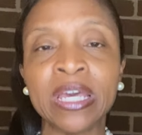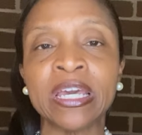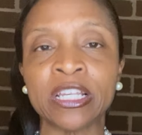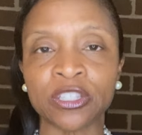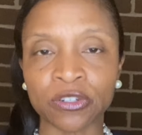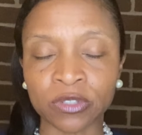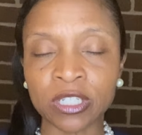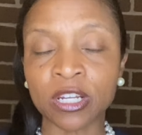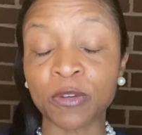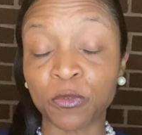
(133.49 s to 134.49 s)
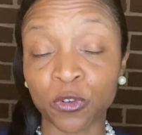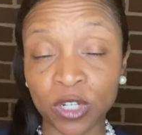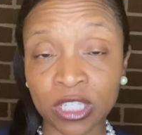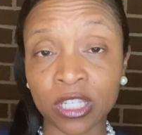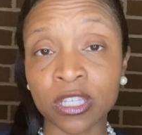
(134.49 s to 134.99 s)
it certainly
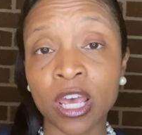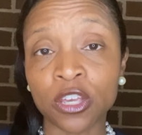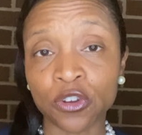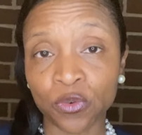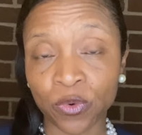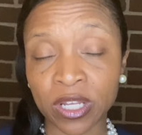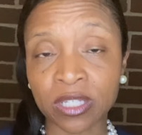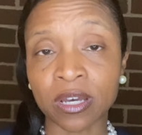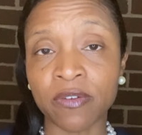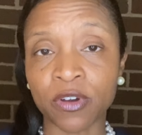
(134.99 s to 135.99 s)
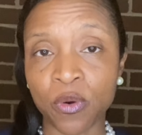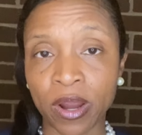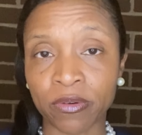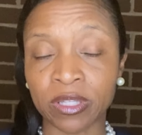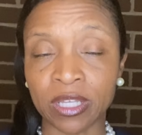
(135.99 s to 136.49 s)
decreases your risk of
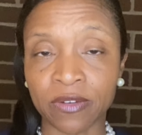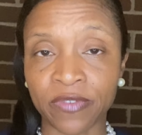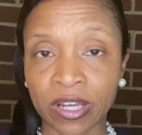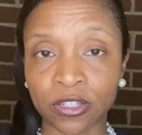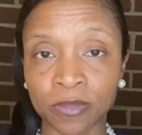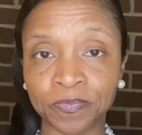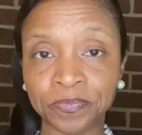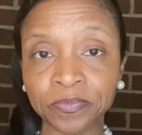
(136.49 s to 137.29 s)
acquiring the infection.